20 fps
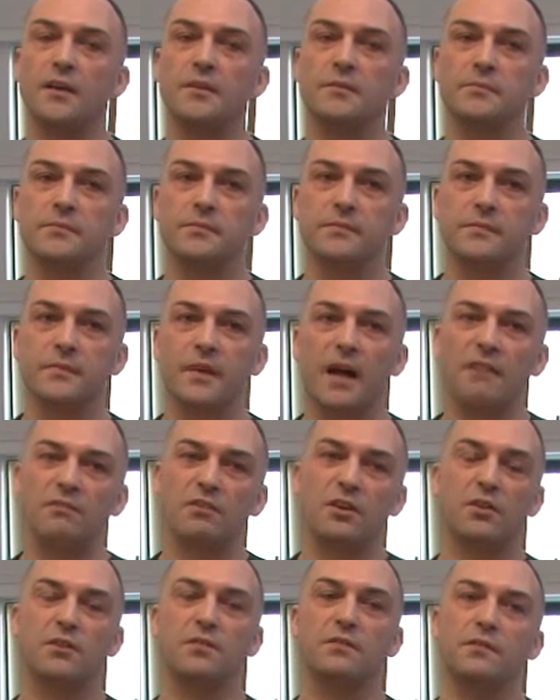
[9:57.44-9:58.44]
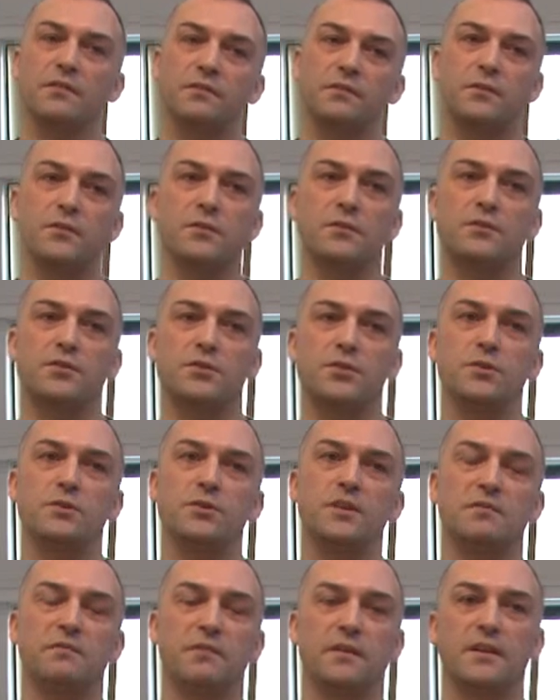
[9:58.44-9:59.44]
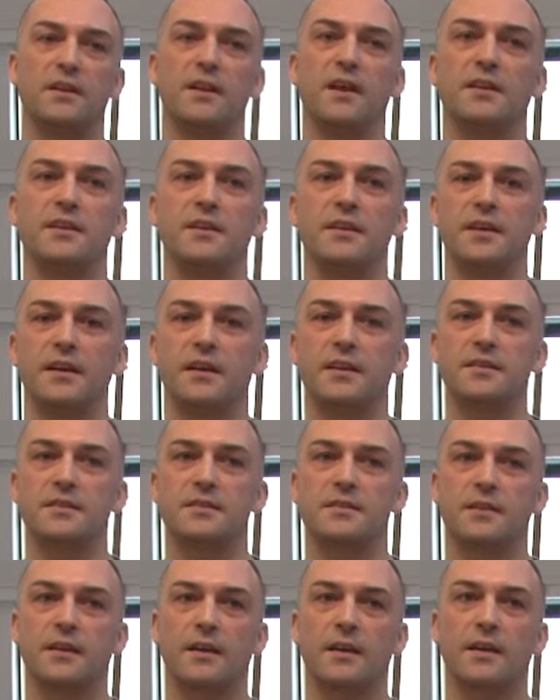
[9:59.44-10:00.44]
I've got two different ideas.